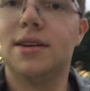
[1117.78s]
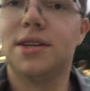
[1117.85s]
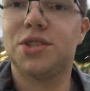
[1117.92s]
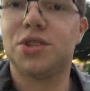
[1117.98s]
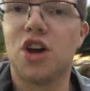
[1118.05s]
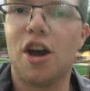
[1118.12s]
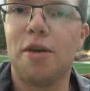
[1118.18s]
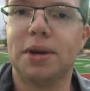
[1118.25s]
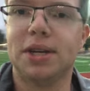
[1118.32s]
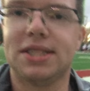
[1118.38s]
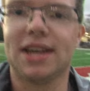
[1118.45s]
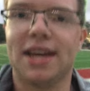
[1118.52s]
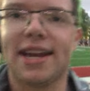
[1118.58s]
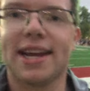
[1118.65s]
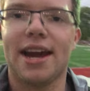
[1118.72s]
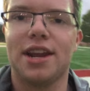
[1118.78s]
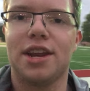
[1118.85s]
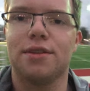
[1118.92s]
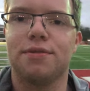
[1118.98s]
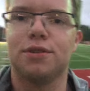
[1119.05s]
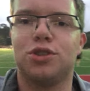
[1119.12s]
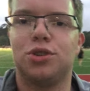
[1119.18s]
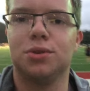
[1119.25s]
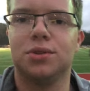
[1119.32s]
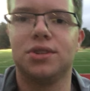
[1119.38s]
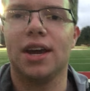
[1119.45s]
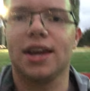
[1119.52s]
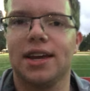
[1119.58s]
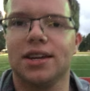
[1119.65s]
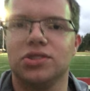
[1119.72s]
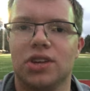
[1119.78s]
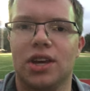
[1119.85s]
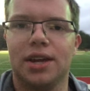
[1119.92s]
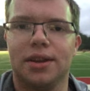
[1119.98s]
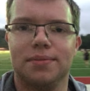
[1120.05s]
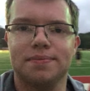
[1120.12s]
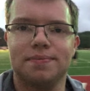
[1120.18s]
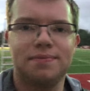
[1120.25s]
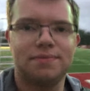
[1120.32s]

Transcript: So I've been standing out here for two seconds and